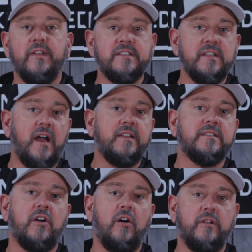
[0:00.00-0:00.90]
This knot is
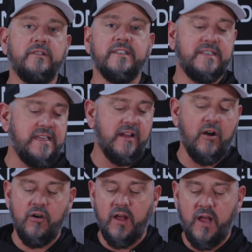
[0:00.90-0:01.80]
called the
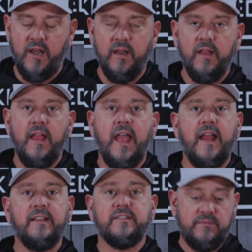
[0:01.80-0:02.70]
Seaguar Knot,
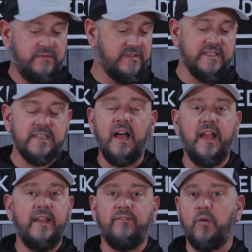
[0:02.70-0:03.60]
and it's
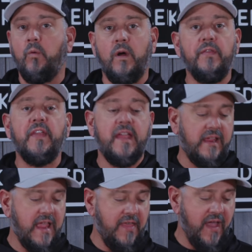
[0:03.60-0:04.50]
designed for one
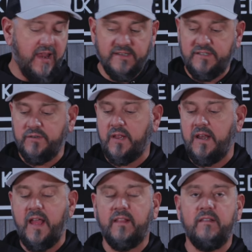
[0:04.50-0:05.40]
thing, and that is to
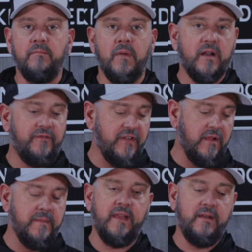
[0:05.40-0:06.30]
connect
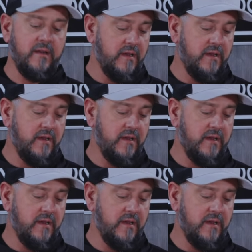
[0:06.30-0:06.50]
monofilament